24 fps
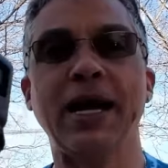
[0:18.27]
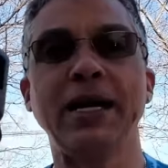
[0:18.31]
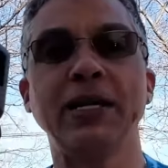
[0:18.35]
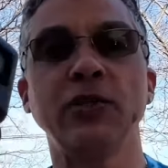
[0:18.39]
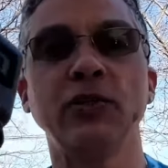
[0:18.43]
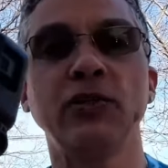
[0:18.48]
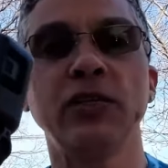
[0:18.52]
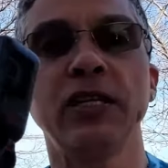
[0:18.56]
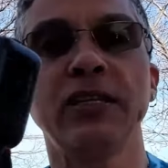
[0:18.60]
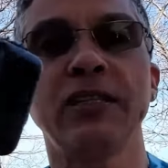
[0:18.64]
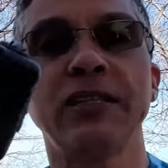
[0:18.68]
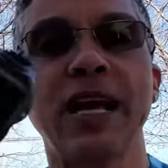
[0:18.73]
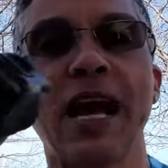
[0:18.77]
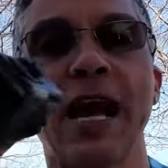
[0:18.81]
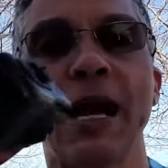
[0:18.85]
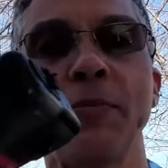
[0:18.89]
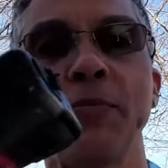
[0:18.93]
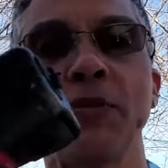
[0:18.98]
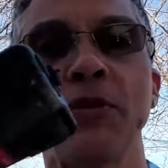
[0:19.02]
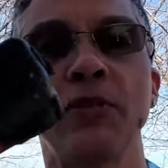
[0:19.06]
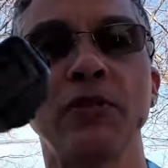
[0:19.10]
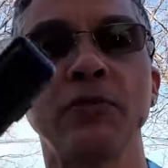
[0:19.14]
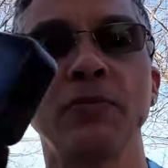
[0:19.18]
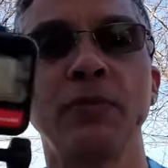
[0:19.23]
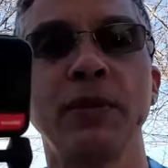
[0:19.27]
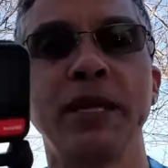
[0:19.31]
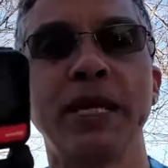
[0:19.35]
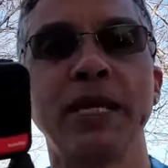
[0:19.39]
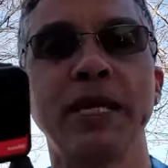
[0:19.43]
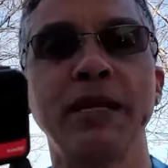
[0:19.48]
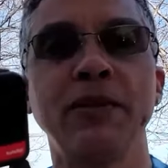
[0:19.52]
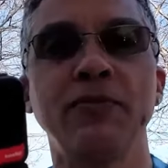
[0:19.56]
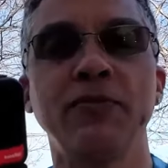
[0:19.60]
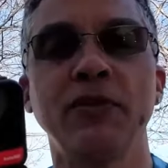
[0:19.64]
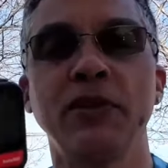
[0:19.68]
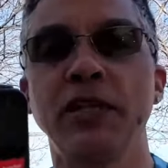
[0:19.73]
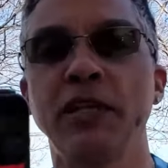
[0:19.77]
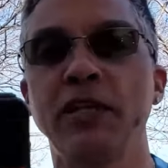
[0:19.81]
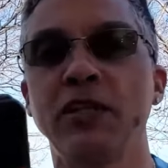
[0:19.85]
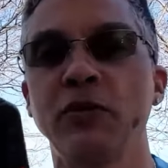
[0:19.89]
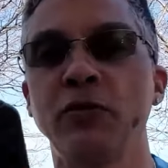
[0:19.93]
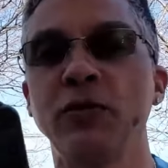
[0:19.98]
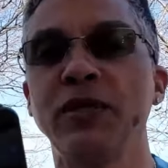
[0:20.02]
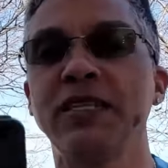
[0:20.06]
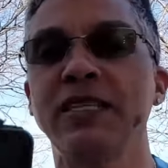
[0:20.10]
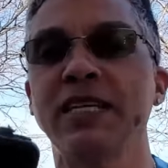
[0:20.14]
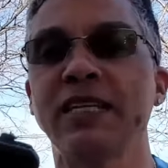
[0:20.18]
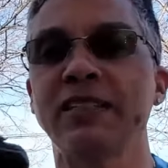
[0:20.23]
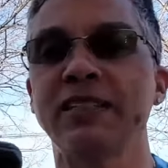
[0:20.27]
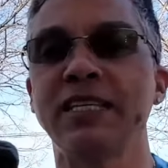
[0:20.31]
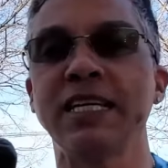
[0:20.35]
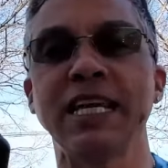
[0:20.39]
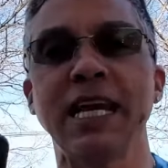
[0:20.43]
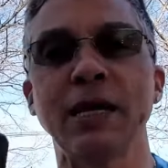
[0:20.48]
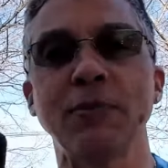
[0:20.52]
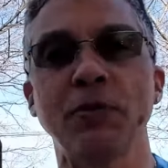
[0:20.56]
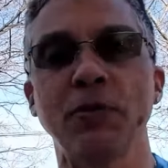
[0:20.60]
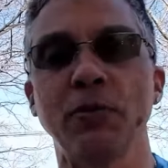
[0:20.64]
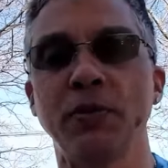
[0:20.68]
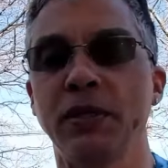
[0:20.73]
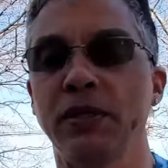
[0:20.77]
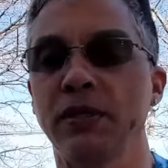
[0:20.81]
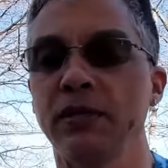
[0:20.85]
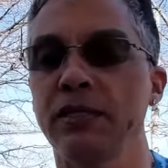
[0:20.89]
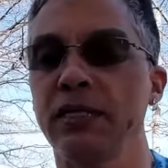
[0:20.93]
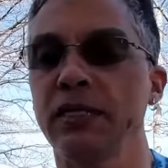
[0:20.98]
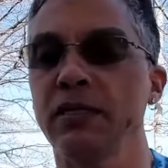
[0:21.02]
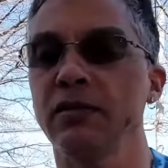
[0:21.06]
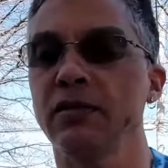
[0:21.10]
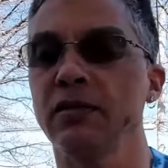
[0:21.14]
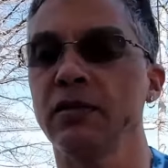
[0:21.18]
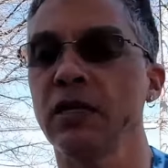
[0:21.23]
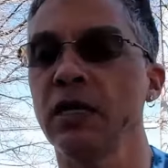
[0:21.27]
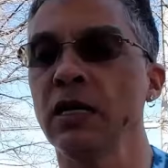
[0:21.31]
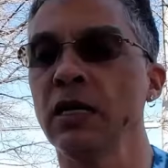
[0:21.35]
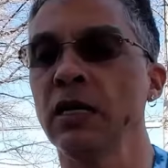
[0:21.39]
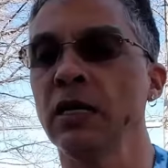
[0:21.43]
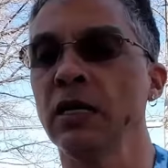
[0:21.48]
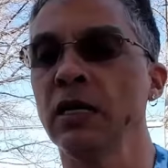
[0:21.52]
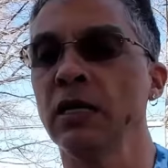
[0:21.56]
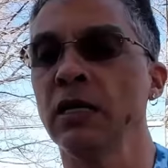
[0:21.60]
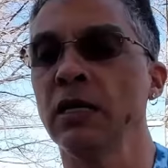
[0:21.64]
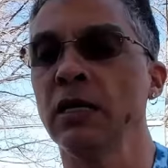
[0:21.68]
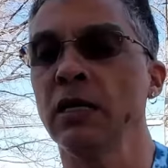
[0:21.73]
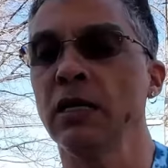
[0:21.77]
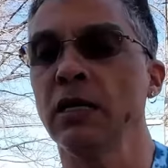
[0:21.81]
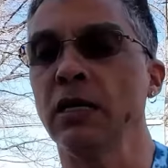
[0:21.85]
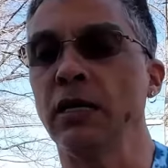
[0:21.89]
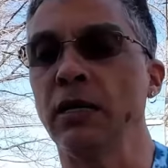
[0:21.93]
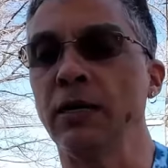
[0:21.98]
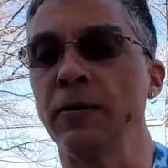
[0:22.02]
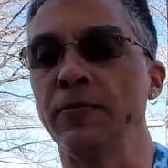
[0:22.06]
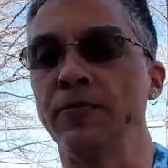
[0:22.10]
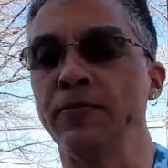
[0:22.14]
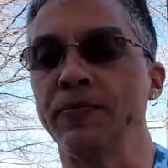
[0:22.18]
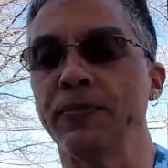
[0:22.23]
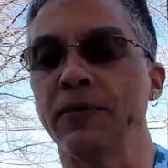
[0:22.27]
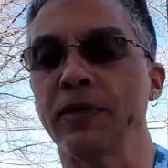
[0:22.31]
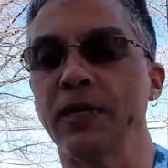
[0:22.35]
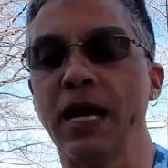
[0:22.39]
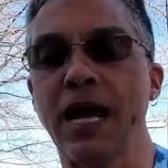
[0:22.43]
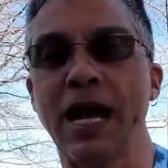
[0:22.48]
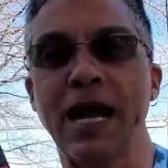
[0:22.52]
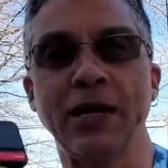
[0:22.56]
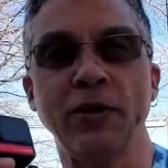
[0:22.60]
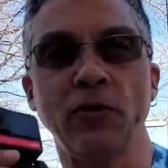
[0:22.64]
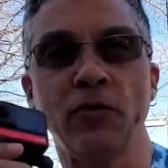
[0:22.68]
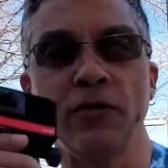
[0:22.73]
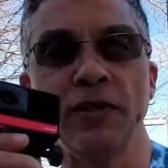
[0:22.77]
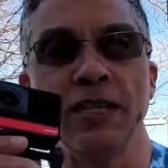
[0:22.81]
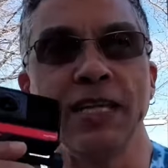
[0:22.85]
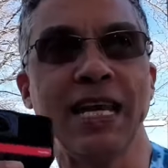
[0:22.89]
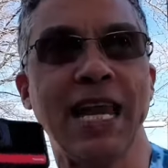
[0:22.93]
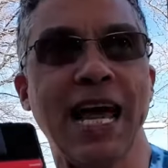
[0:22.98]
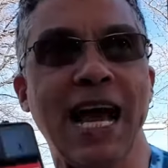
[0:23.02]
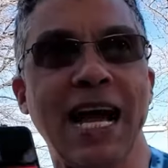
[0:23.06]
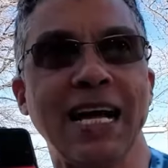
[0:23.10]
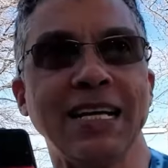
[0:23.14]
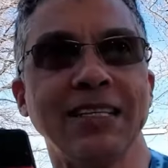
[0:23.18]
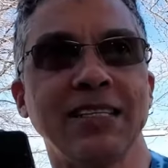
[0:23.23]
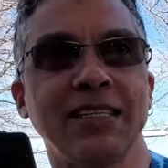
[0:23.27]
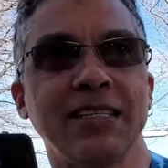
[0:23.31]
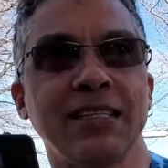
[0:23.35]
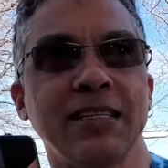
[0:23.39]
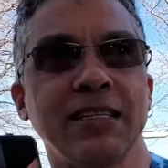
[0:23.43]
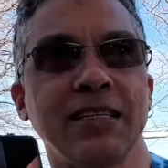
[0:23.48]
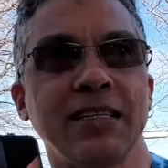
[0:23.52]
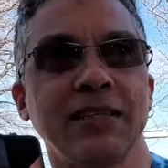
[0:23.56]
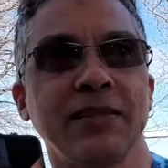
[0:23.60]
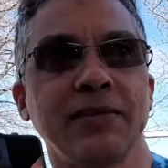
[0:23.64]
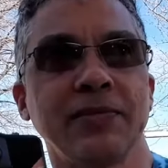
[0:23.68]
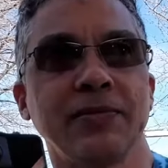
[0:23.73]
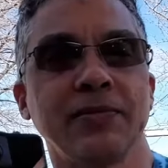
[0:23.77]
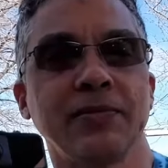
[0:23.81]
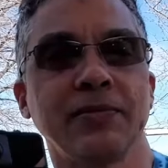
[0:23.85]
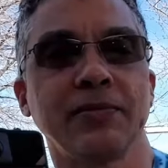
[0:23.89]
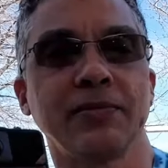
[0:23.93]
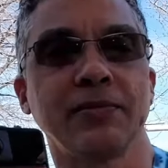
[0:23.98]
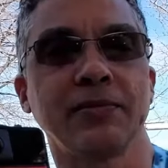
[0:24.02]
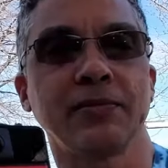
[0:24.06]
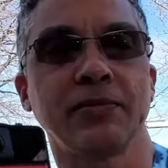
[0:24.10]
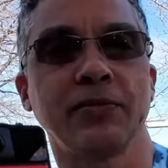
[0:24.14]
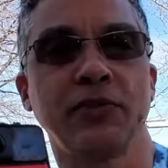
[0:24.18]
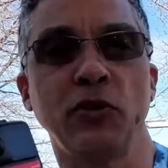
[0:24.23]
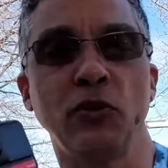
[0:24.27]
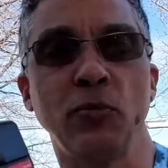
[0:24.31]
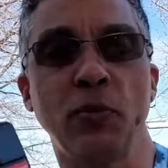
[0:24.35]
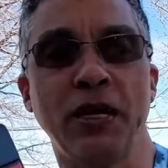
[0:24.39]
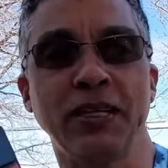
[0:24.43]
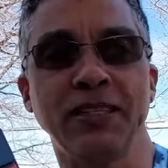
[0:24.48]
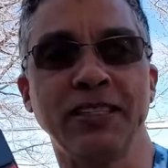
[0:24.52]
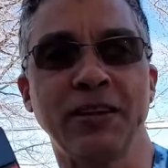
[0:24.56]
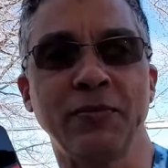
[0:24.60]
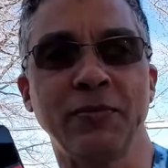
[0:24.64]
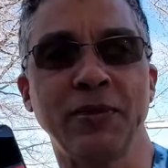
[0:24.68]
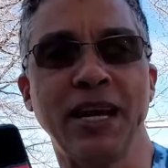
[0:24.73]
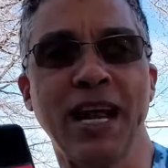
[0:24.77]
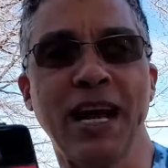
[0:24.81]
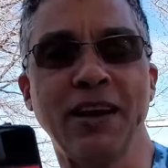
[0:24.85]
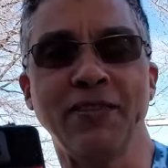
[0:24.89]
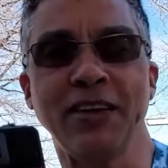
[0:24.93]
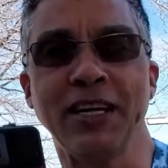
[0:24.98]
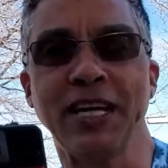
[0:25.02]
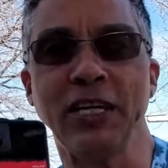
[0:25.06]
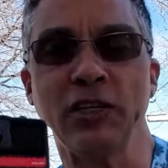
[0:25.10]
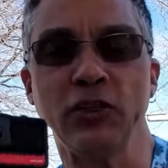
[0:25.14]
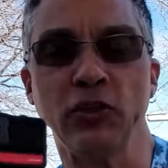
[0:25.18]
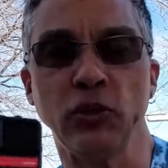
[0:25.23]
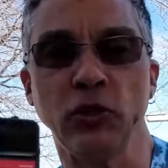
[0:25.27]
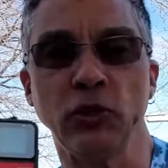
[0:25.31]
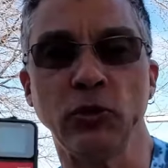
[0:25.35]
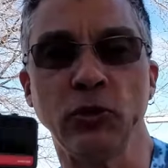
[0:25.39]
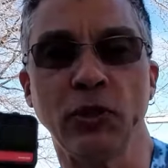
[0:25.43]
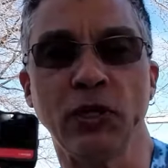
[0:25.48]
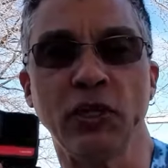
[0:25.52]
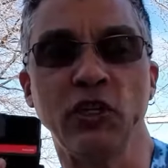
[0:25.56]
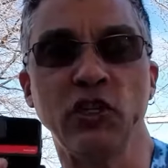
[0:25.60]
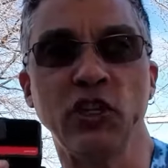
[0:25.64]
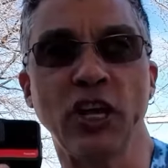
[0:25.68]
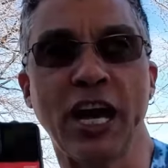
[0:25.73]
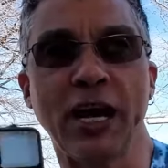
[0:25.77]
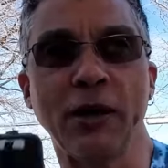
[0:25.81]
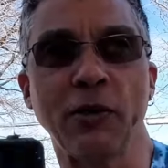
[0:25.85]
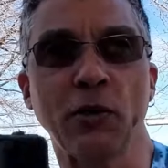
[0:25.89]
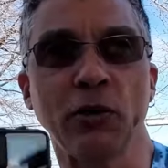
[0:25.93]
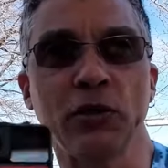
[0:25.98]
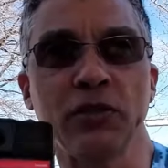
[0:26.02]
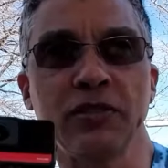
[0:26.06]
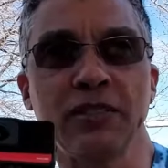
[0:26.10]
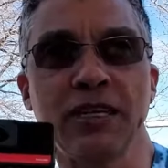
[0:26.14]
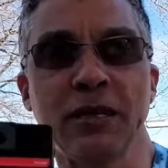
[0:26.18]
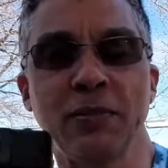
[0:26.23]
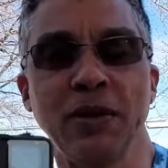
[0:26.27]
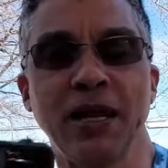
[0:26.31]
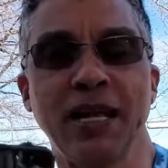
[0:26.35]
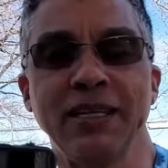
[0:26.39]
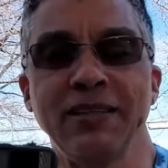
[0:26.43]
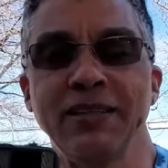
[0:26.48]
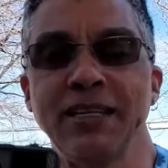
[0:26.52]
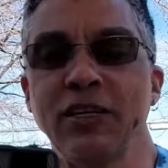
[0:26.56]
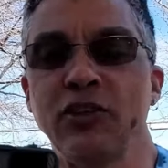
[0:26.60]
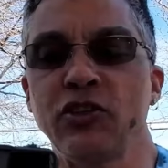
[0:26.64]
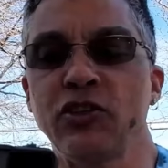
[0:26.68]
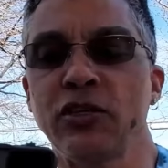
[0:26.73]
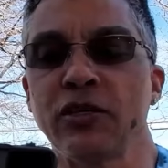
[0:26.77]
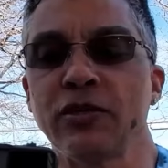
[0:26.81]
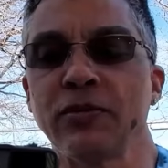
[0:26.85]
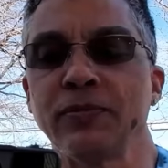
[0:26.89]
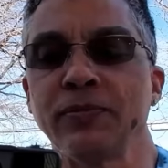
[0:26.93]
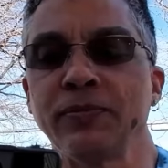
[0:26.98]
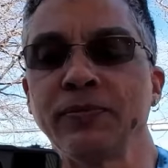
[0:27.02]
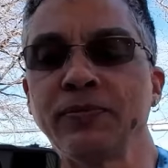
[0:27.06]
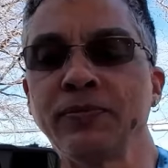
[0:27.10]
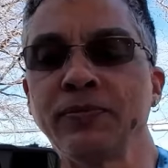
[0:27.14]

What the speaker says: I use these cameras mainly for the 360 capabilities. And over the last few months, I've been having issues with gyro stabilization.